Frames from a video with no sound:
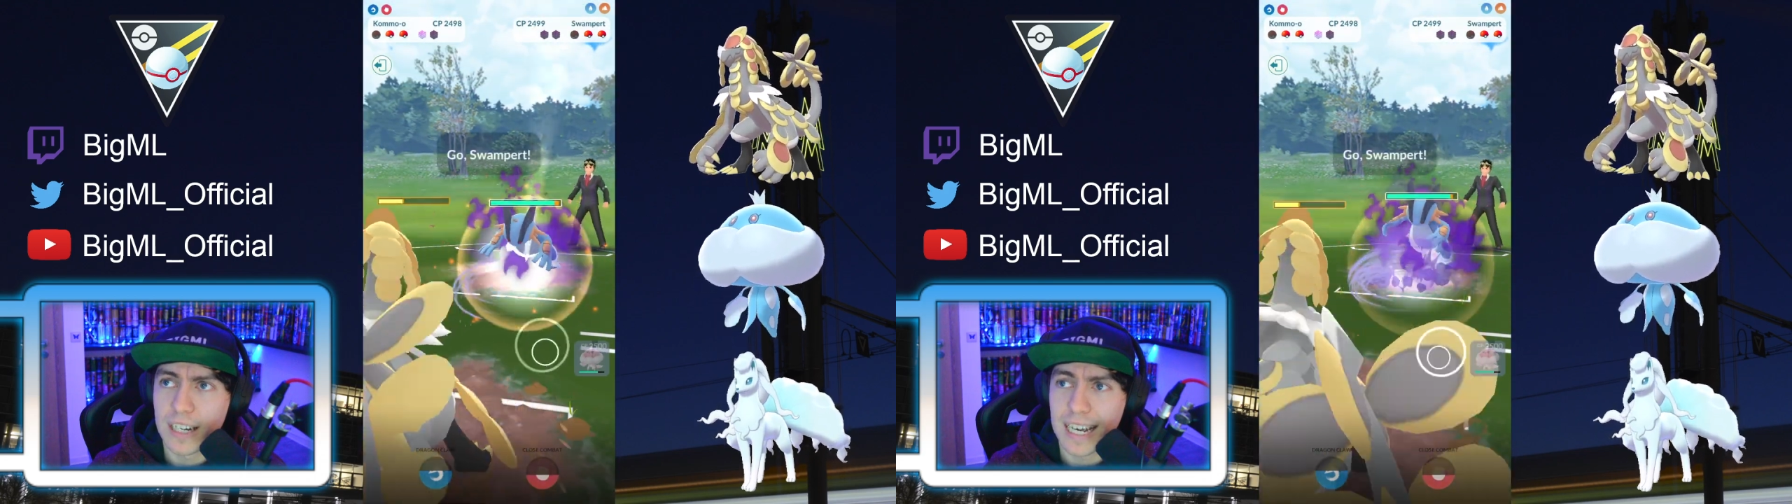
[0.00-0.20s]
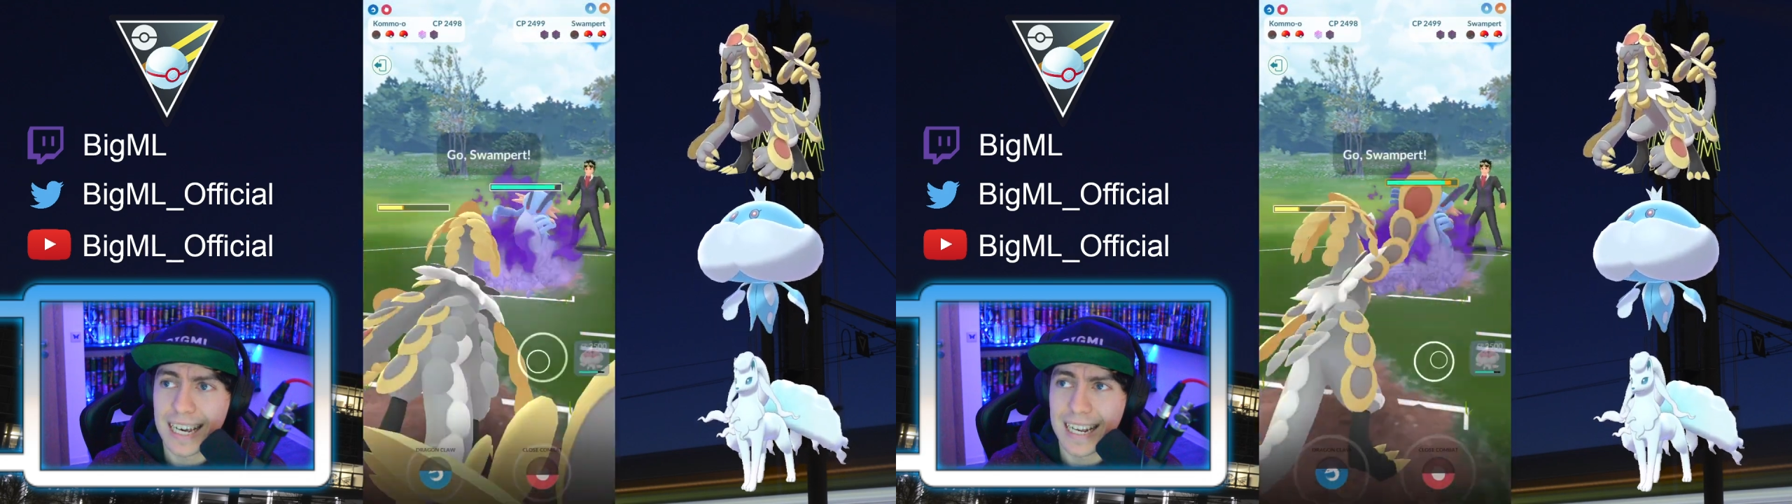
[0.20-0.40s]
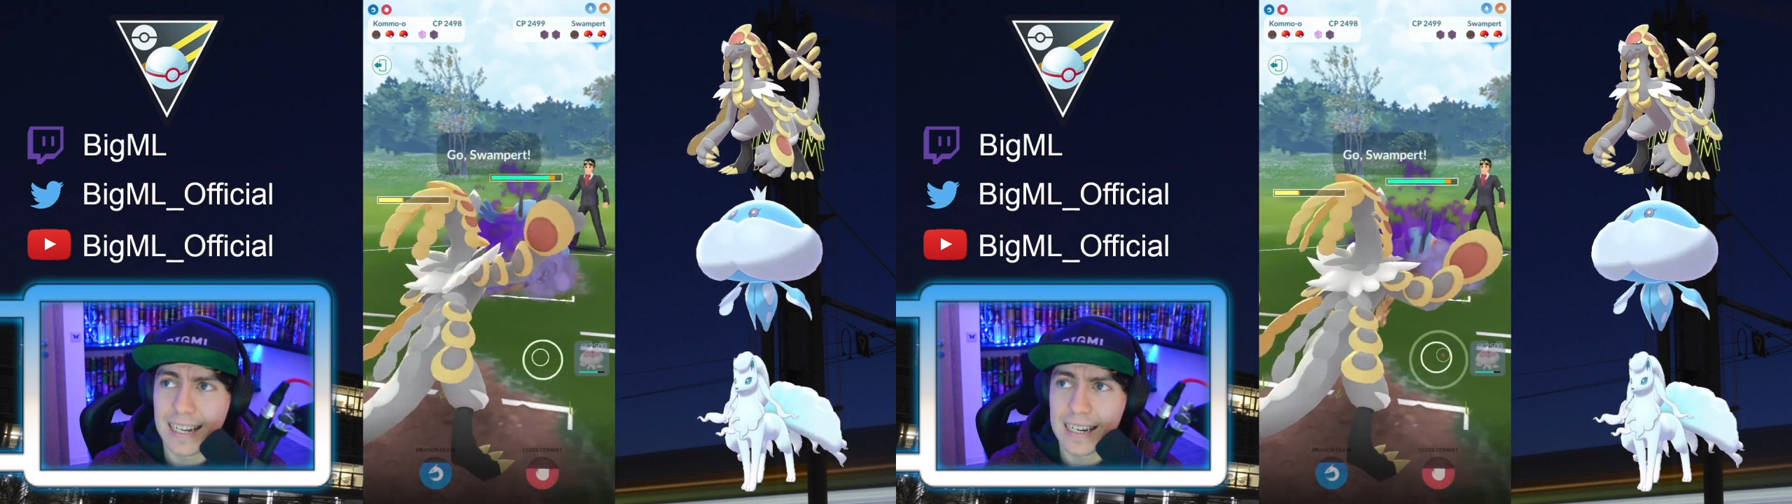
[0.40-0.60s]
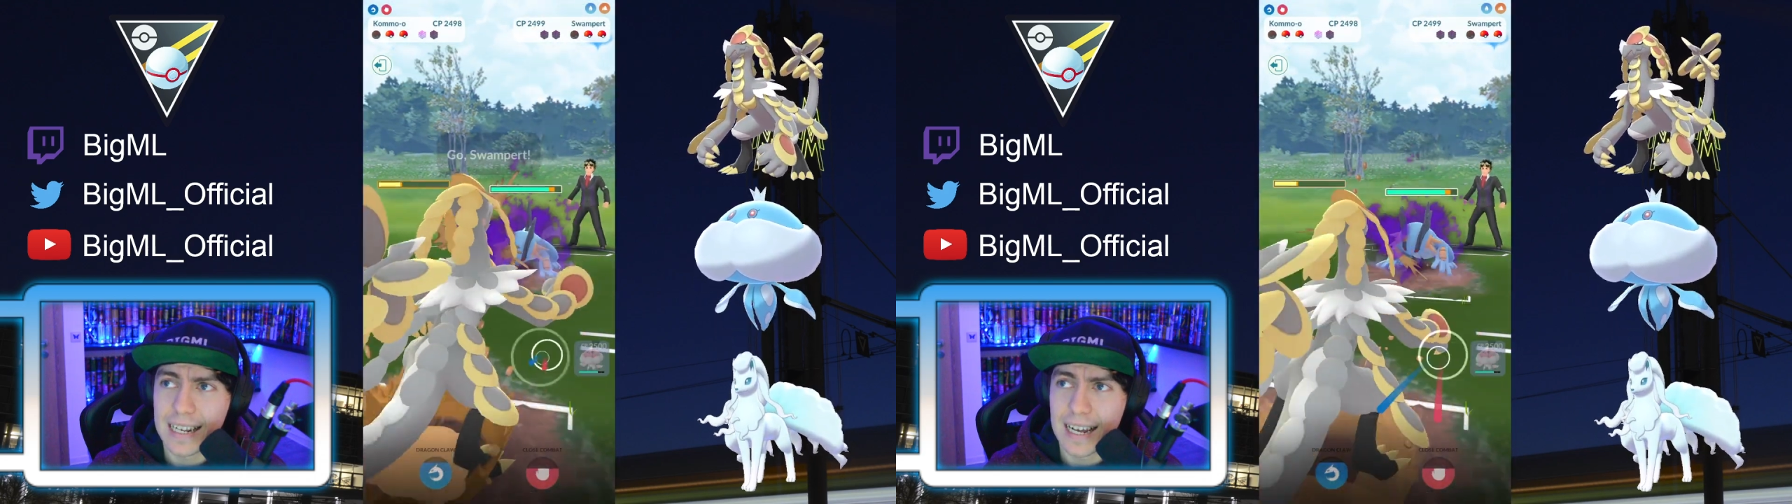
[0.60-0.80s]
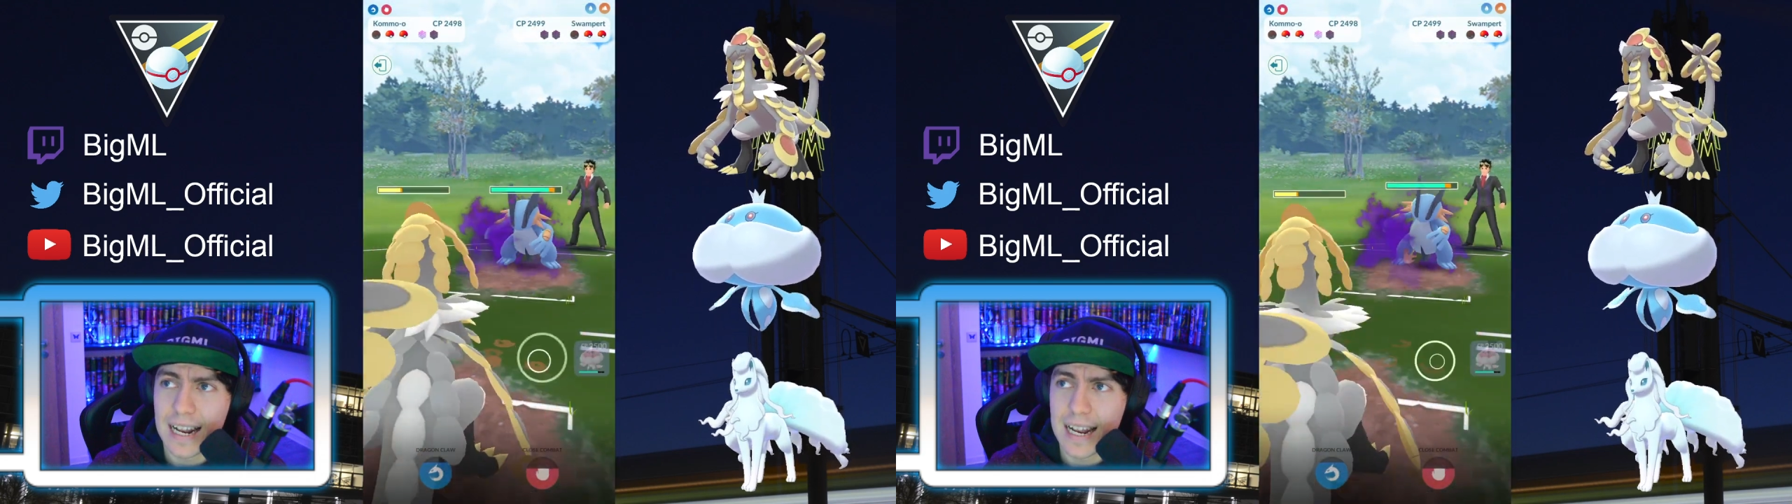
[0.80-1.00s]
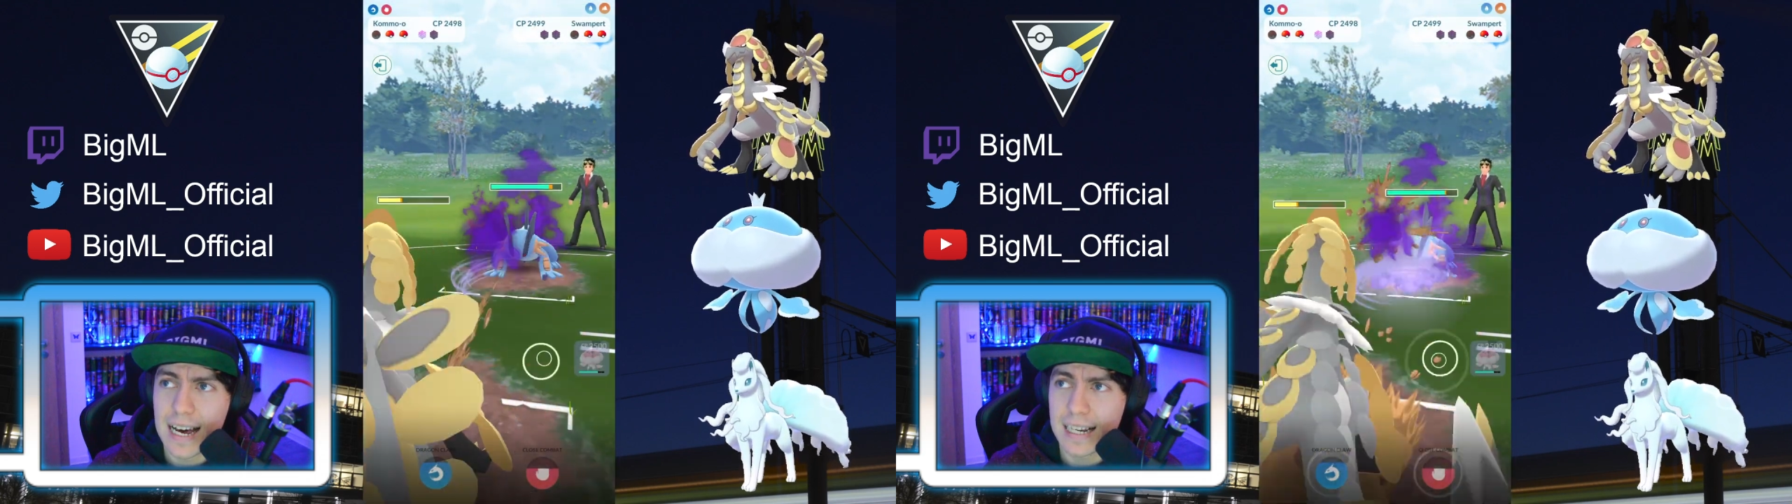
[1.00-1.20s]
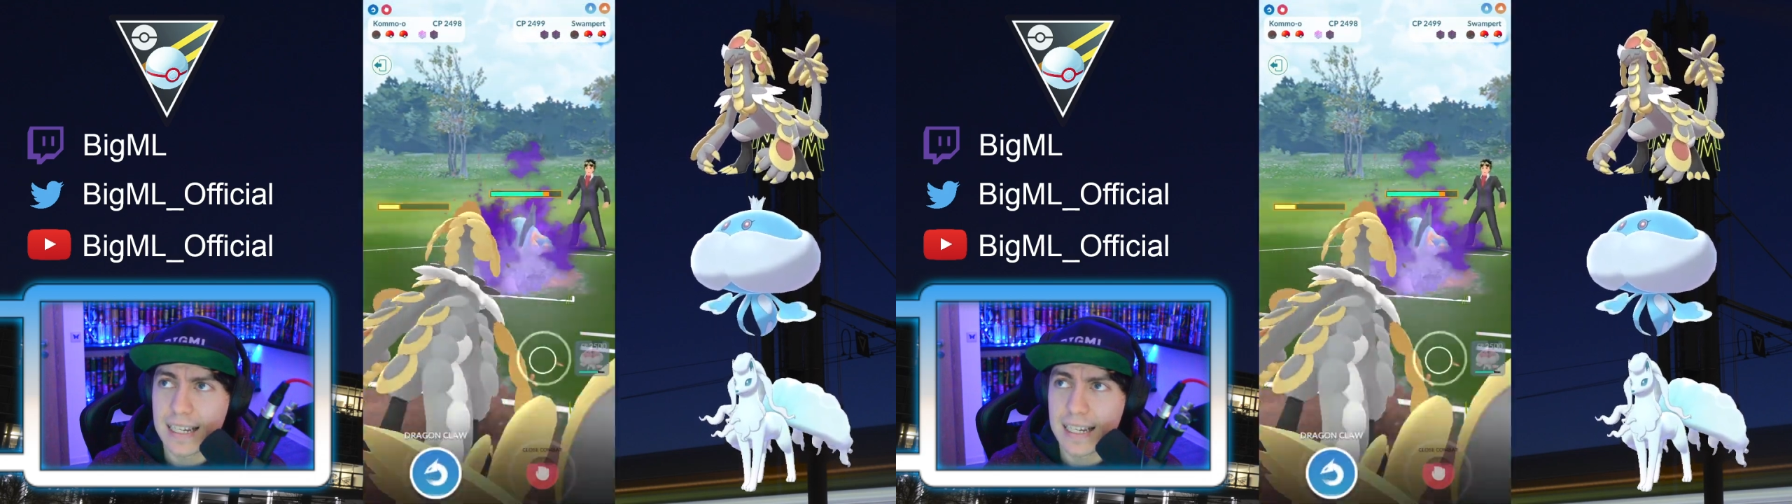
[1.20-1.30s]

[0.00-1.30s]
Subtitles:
And last